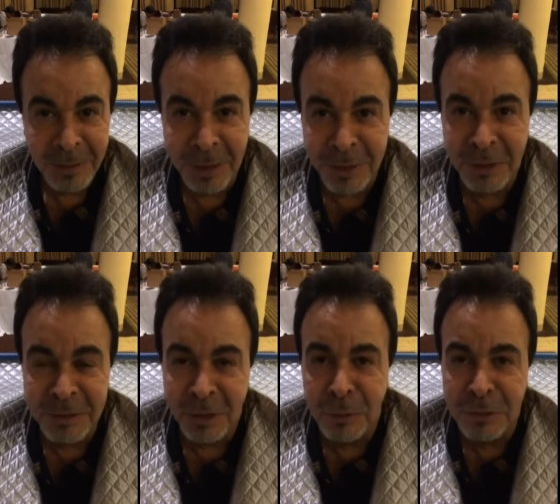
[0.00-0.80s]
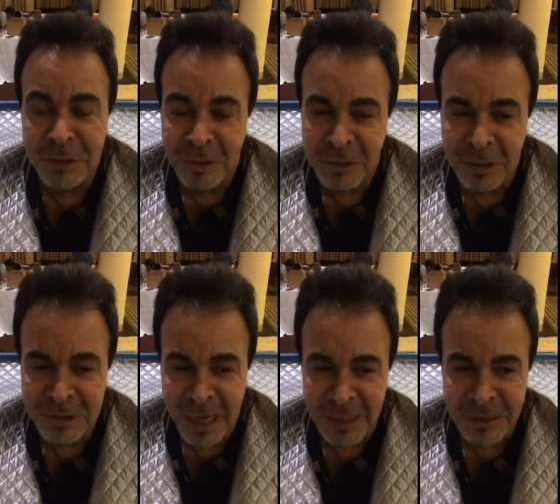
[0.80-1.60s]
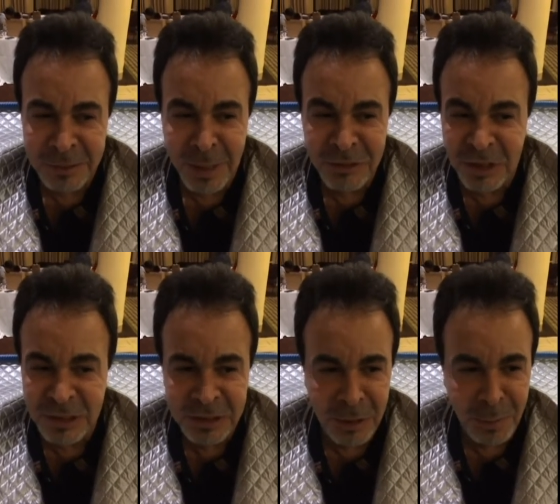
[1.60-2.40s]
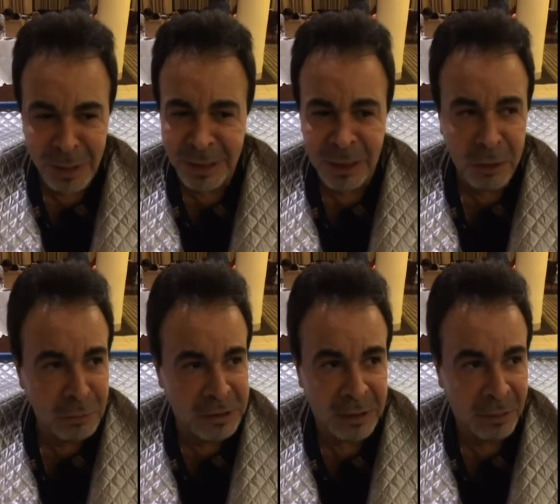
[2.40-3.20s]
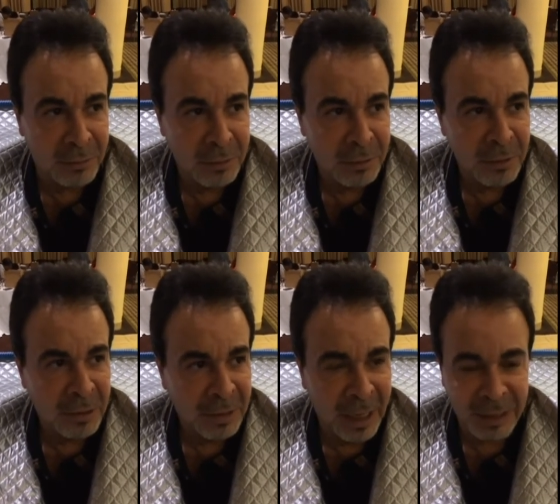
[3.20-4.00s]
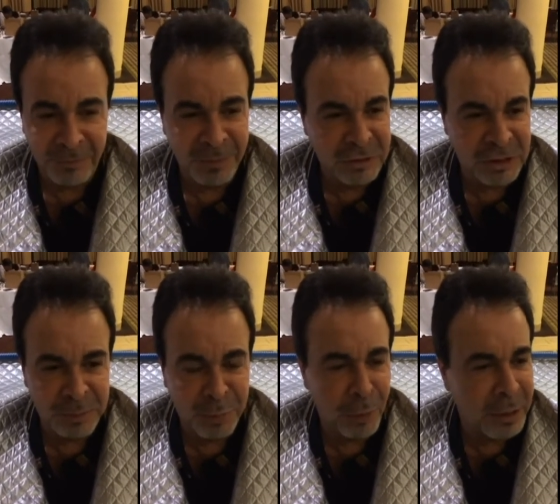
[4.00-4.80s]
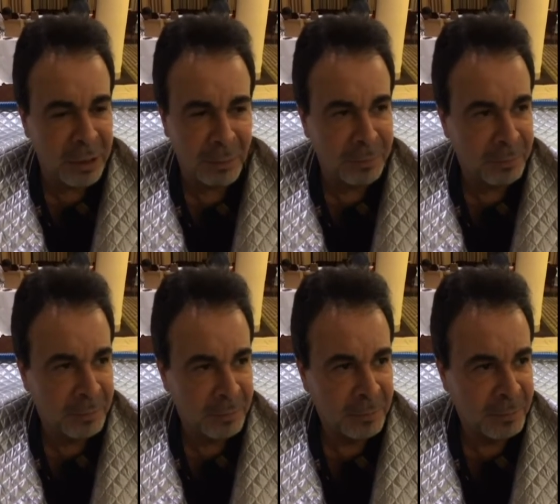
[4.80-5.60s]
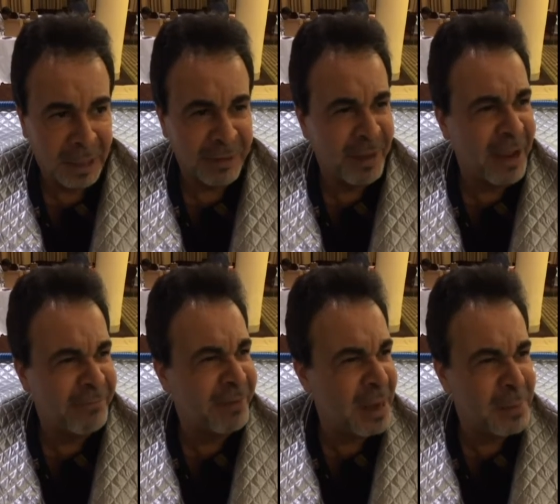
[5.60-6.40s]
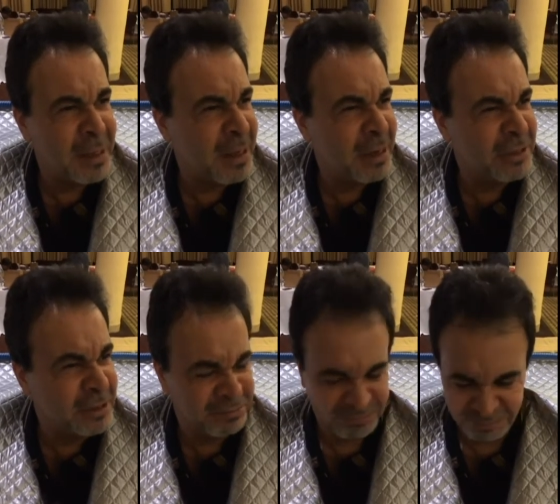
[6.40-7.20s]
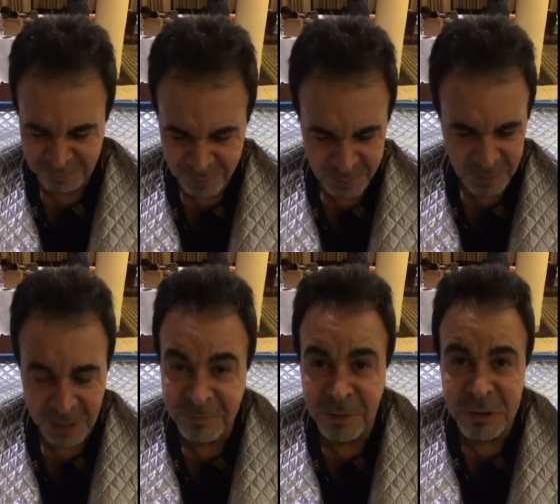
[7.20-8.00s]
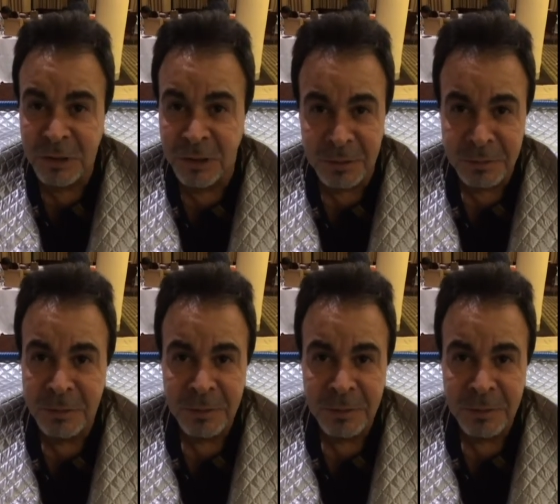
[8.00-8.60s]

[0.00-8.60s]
And the, the the the tightness in my chest is completely loose now, like if it just broke it up, like if I had phlegm in there, just it feels good.